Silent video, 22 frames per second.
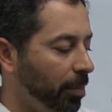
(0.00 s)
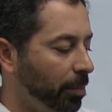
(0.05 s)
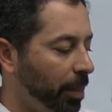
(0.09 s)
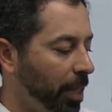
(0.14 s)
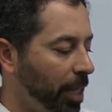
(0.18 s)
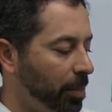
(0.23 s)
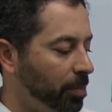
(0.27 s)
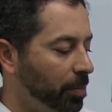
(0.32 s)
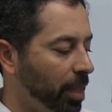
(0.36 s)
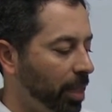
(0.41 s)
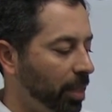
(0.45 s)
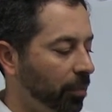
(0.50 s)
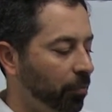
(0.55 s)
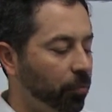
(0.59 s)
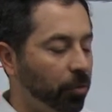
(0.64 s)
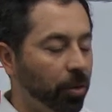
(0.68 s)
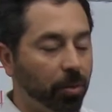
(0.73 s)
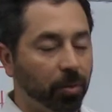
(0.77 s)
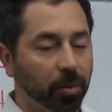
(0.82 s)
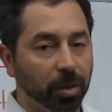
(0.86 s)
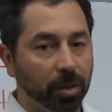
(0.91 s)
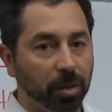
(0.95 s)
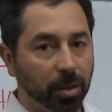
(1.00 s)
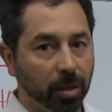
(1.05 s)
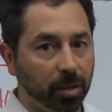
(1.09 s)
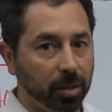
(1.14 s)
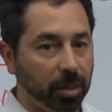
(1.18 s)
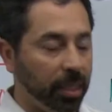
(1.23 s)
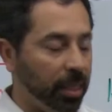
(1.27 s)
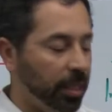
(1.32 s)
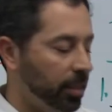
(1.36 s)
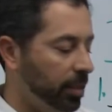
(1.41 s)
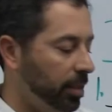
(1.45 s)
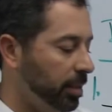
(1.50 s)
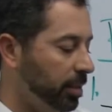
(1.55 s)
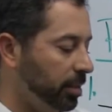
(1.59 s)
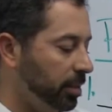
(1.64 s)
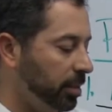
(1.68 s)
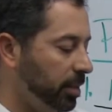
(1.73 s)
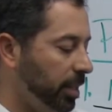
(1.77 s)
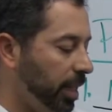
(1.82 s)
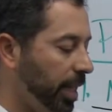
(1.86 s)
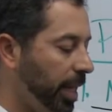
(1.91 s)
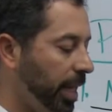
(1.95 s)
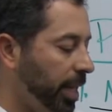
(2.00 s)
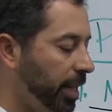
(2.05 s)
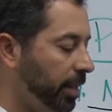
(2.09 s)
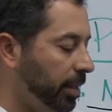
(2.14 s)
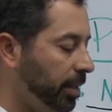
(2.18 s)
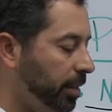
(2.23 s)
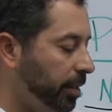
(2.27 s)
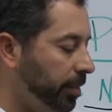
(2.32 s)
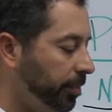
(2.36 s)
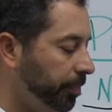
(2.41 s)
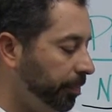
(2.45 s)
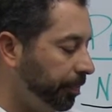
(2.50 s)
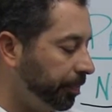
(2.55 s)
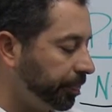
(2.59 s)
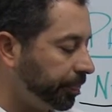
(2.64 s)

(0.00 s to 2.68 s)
pain bending forward, herniated disc, sciatica.